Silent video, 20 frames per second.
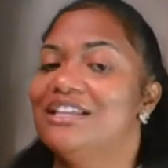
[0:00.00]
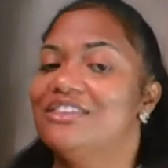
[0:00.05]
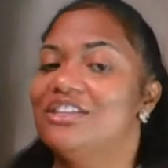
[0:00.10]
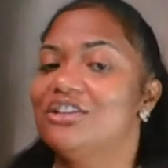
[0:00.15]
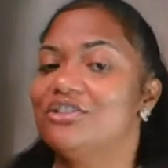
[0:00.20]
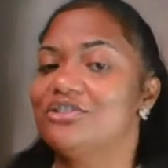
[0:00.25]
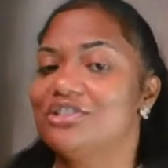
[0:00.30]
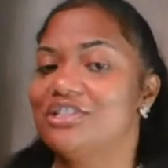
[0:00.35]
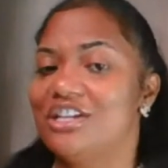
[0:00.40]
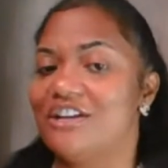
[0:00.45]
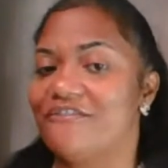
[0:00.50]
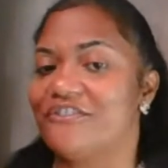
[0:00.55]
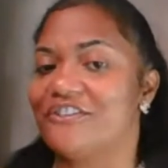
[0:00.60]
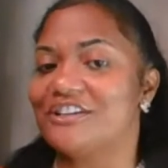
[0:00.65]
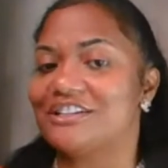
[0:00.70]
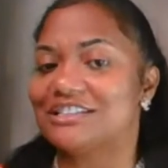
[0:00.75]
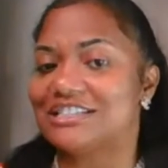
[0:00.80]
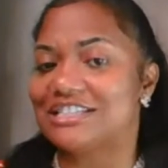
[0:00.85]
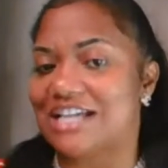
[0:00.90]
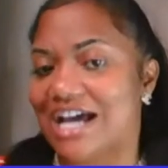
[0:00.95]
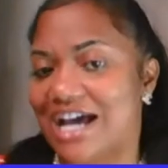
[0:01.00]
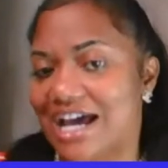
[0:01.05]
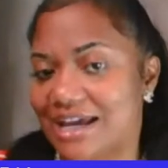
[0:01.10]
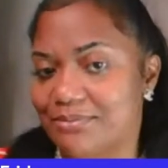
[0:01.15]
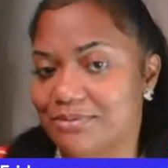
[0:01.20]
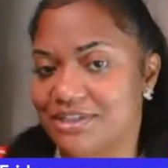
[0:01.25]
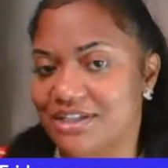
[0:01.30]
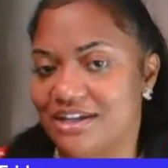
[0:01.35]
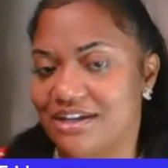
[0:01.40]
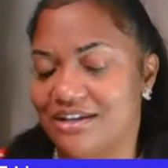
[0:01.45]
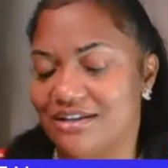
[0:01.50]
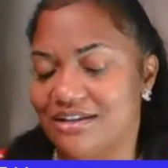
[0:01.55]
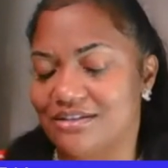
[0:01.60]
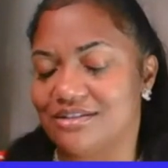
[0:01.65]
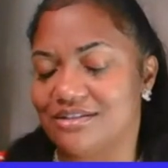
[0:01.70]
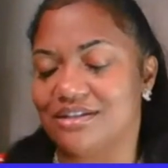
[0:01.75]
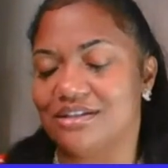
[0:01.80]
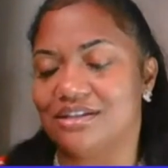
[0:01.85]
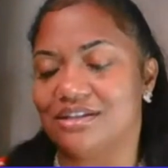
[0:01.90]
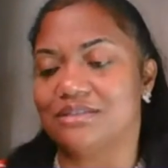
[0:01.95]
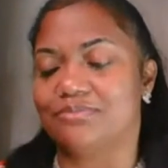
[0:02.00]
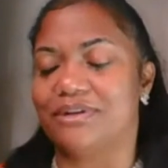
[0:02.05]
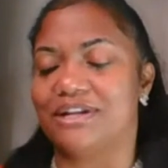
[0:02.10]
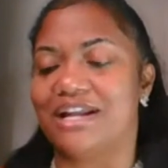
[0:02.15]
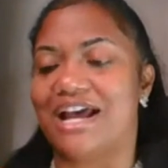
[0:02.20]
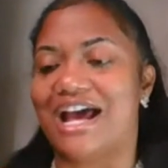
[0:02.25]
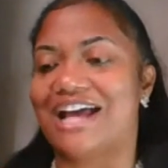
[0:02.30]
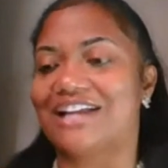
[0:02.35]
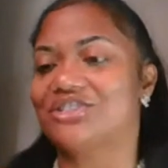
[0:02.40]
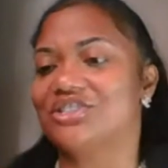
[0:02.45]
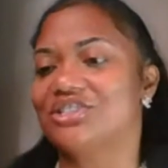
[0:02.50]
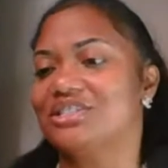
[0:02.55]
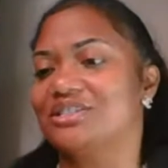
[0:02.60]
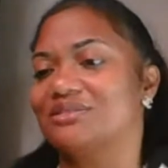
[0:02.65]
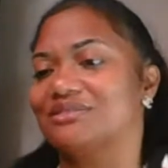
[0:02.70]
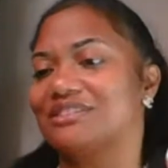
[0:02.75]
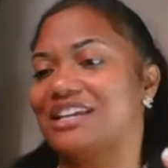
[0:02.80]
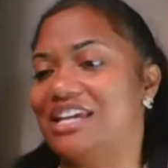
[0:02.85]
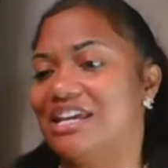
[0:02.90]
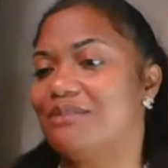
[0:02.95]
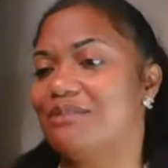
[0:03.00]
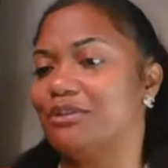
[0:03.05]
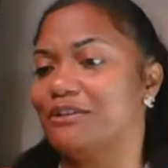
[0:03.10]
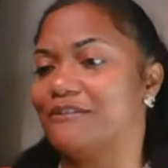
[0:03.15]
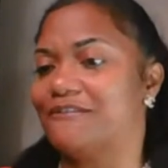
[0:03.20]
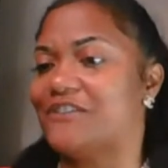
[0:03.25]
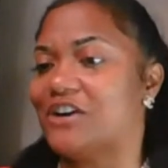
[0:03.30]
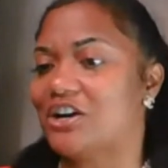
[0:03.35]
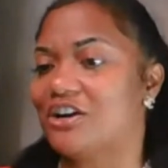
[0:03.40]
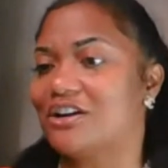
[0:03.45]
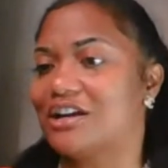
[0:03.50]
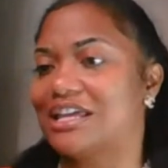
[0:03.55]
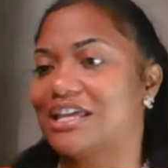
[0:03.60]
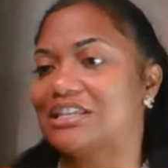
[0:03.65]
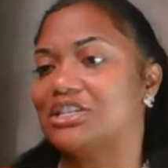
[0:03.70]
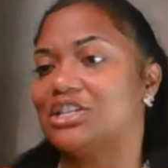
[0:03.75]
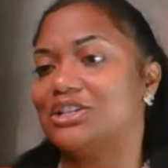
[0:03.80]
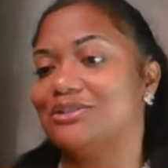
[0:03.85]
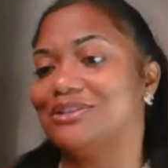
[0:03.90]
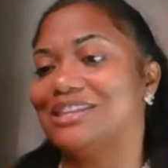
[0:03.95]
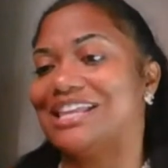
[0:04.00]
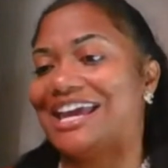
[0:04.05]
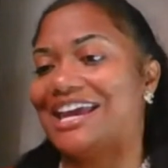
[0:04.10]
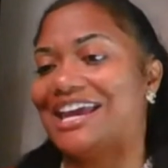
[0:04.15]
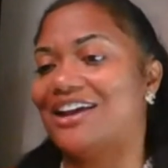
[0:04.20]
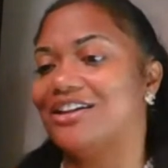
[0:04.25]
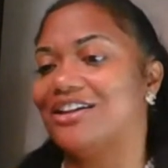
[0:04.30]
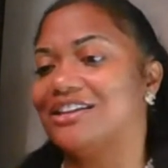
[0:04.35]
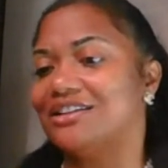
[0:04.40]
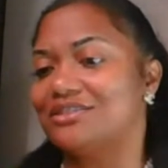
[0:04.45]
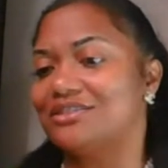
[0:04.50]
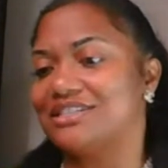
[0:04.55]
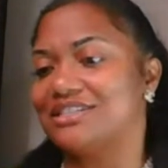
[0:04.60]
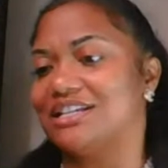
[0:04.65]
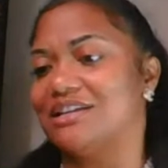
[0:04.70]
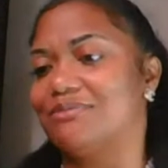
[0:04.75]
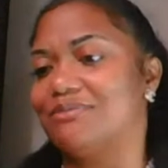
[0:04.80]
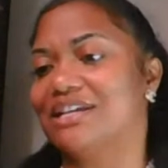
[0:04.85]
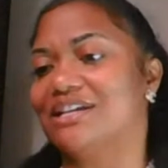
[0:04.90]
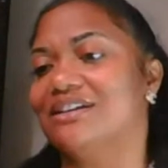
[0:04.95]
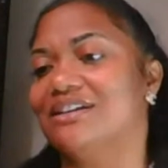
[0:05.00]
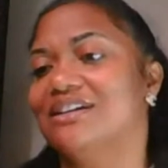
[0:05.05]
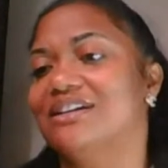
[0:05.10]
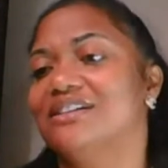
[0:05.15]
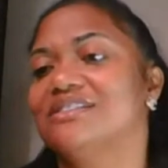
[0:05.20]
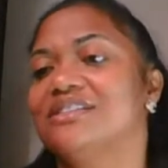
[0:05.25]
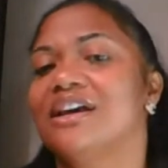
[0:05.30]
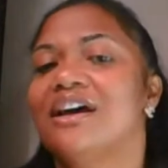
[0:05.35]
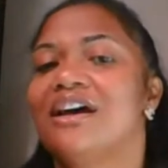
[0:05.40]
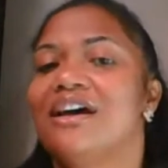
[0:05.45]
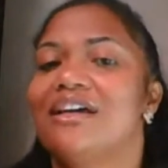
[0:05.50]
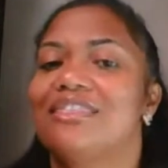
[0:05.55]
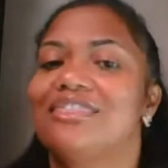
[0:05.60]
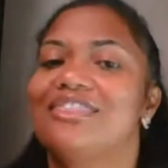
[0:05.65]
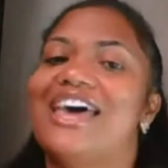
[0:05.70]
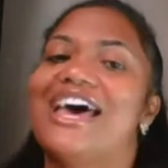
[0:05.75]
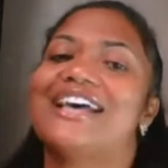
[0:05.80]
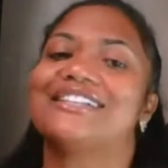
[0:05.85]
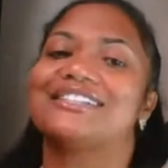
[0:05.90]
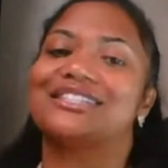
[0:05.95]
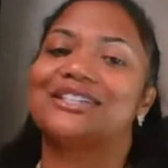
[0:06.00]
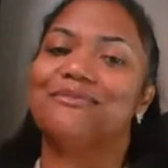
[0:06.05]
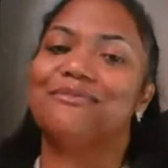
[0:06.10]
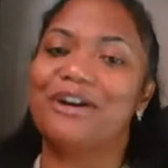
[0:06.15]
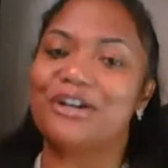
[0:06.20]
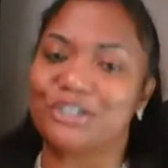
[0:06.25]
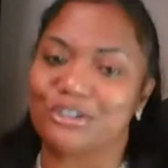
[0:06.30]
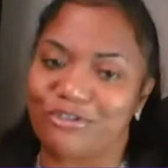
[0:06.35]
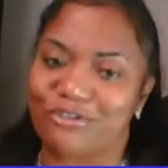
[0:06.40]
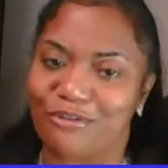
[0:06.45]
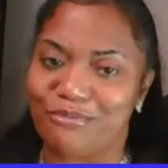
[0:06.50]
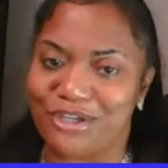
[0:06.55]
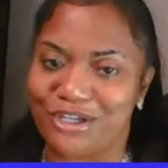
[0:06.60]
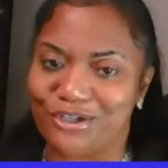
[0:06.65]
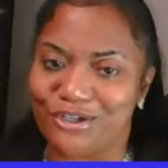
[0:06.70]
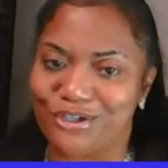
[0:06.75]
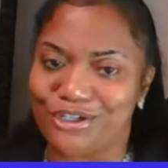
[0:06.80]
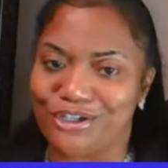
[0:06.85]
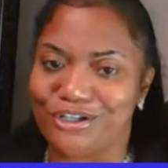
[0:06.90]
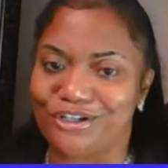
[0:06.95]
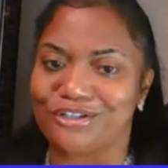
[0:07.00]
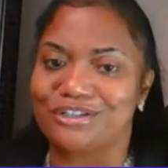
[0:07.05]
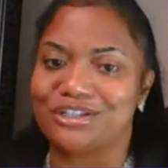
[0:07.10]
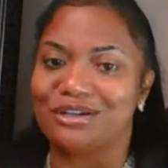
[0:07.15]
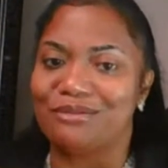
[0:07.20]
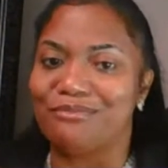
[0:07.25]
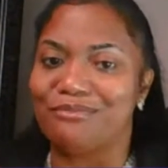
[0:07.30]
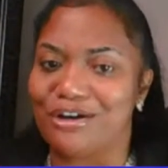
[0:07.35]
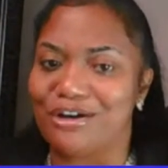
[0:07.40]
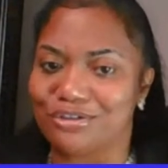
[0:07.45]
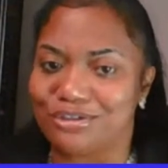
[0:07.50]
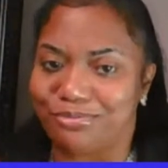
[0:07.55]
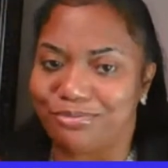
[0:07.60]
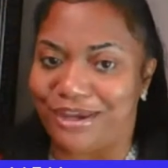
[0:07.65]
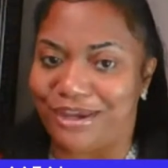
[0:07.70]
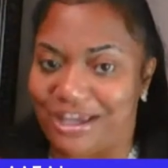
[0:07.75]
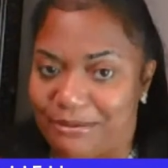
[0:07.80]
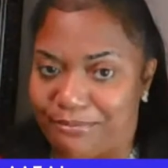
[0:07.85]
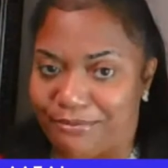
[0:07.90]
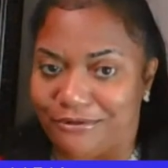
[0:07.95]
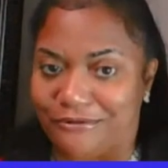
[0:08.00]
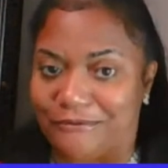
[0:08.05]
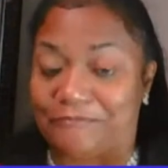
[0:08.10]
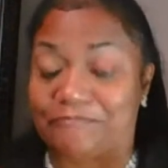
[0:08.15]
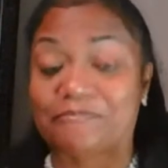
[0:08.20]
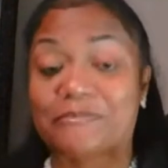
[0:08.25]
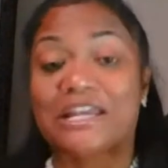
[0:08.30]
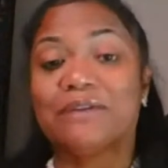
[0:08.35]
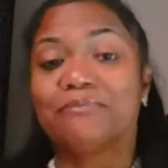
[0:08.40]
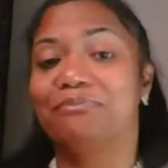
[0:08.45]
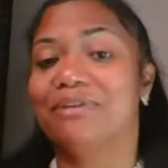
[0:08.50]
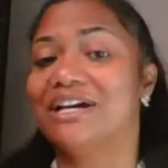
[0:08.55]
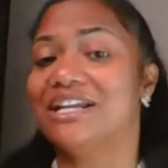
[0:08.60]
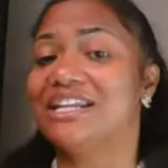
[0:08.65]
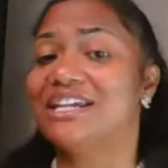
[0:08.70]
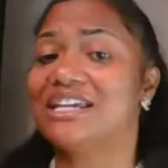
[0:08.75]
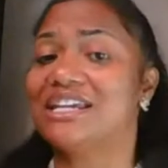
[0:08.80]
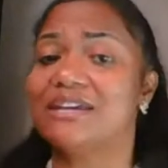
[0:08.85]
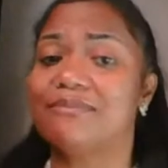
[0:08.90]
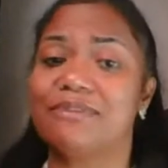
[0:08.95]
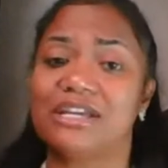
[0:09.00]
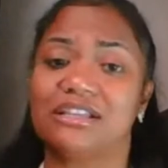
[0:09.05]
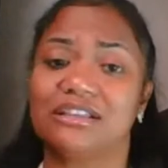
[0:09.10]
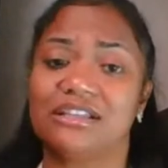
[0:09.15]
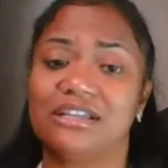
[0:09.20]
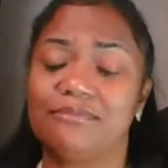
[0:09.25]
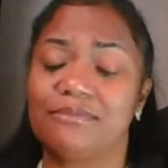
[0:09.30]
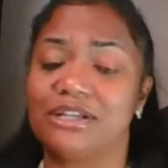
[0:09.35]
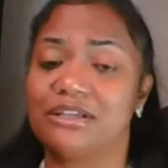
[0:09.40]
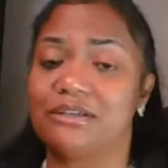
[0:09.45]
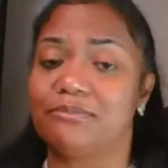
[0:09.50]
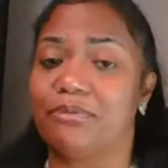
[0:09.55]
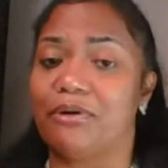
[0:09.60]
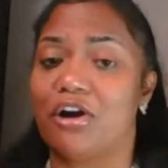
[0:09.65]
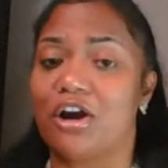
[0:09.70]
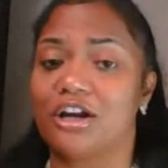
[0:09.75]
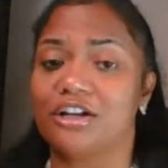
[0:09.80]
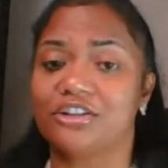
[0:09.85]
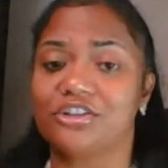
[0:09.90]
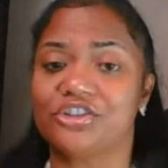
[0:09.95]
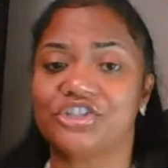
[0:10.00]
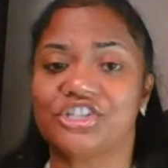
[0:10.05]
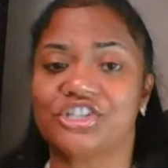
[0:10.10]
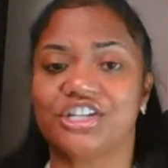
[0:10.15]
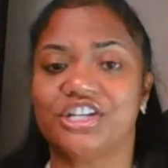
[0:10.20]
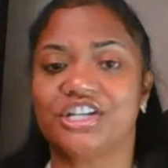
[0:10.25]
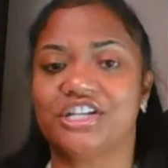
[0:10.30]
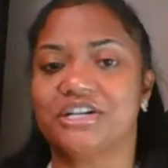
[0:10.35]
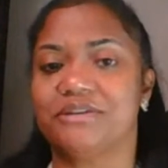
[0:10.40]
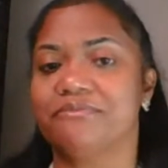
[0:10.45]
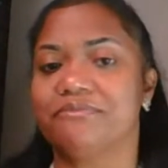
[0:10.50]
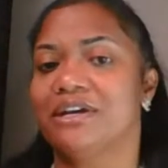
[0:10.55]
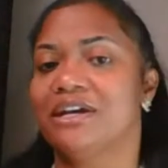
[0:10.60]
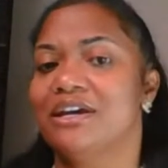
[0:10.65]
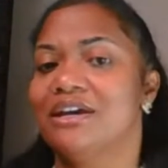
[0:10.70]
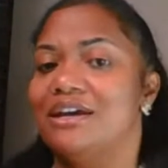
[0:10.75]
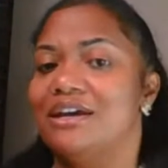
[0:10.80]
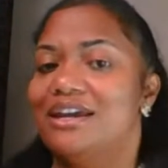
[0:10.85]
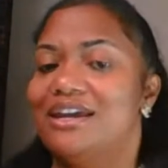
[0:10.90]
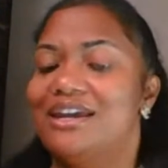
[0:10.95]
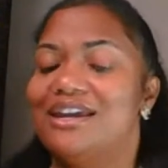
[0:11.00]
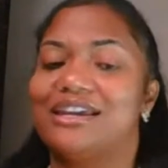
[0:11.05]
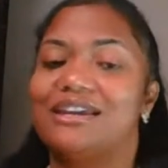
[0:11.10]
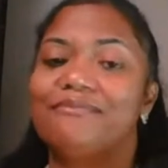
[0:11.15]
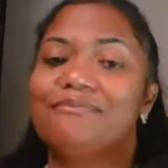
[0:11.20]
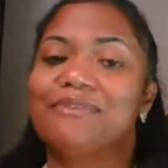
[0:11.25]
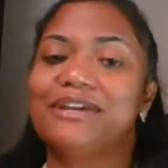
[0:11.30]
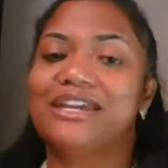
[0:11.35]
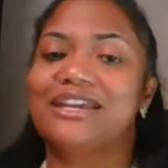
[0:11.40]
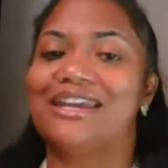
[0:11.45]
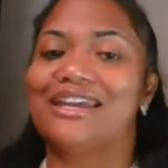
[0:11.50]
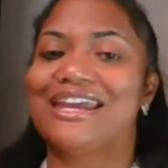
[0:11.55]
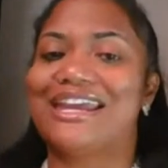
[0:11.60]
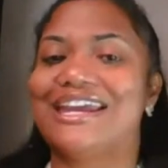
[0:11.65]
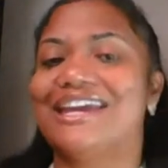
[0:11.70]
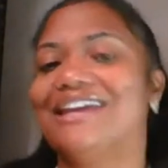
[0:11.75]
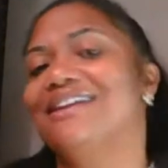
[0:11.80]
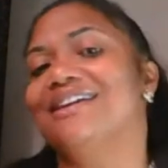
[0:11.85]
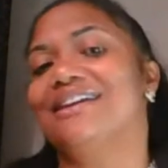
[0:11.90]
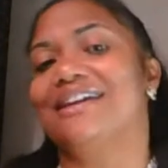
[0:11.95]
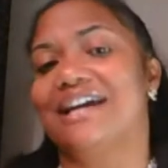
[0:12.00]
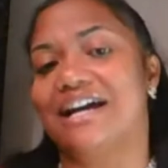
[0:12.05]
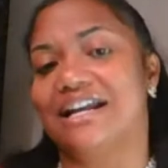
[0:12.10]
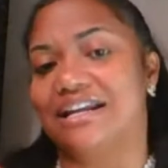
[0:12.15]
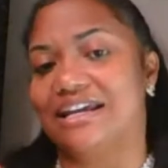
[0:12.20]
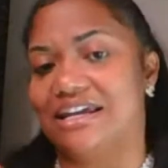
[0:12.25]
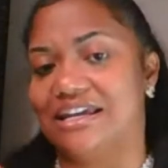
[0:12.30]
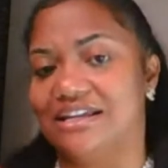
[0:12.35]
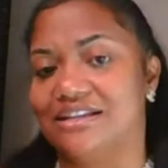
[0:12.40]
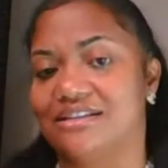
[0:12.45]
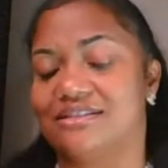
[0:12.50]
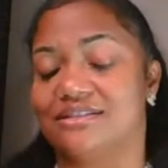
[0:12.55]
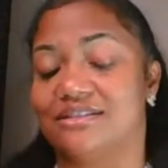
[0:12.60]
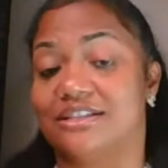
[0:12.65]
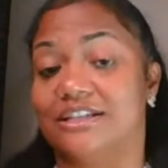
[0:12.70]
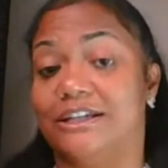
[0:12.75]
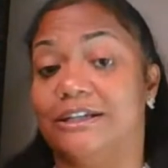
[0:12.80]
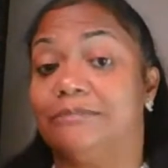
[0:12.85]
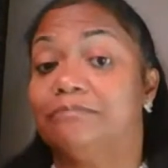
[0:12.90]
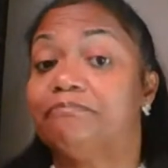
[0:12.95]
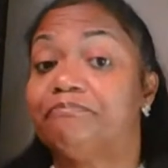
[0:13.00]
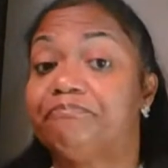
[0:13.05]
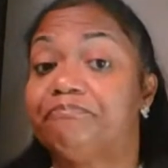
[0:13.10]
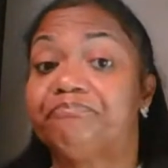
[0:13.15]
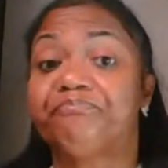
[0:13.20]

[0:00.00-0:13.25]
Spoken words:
There's different types of entities, but I just keep referring to the LLC because that's the most familiar to most people. But it can be a limited partnership. It can be any kind of entity.